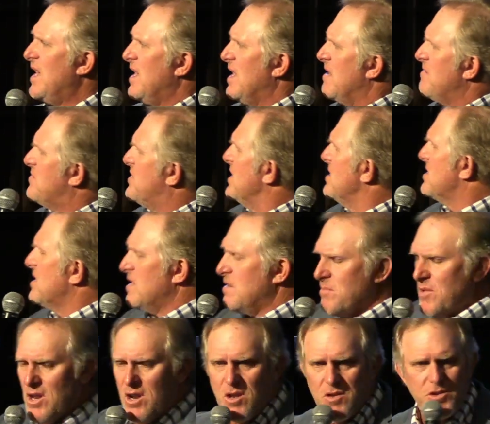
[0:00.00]
If she's in the
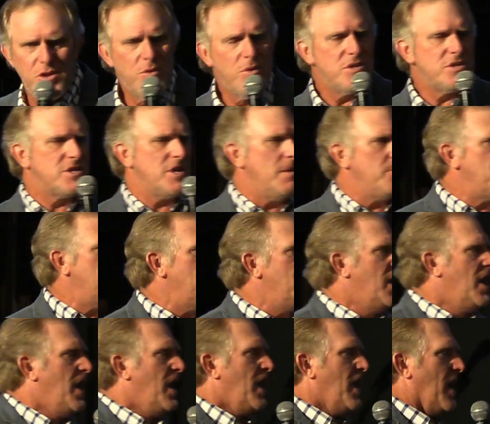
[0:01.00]
middle of doing something,
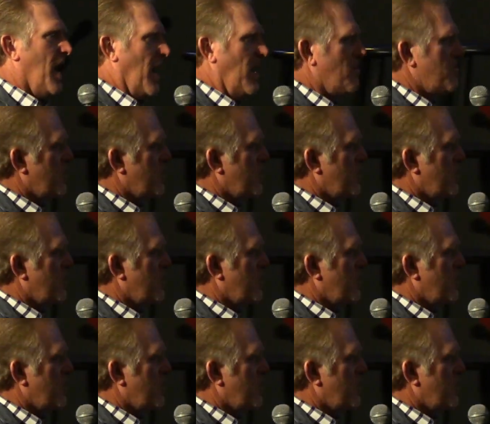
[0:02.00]
I don't